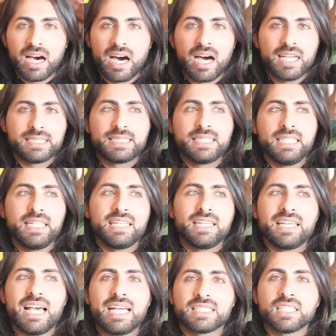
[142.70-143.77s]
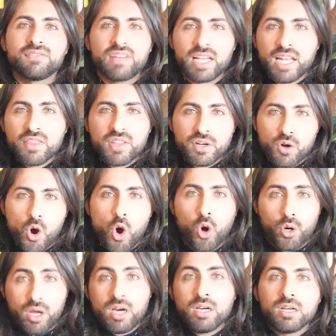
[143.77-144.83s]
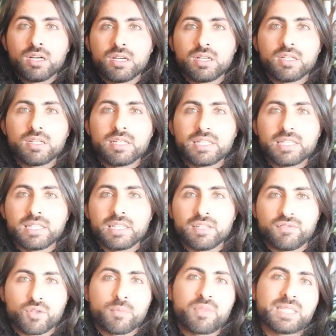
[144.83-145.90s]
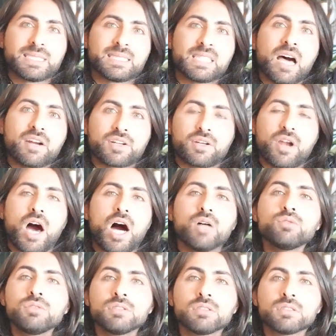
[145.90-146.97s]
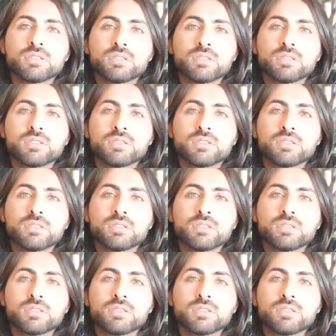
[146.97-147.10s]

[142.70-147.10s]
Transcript: I see as if another aura mm-hmm. from the star crown.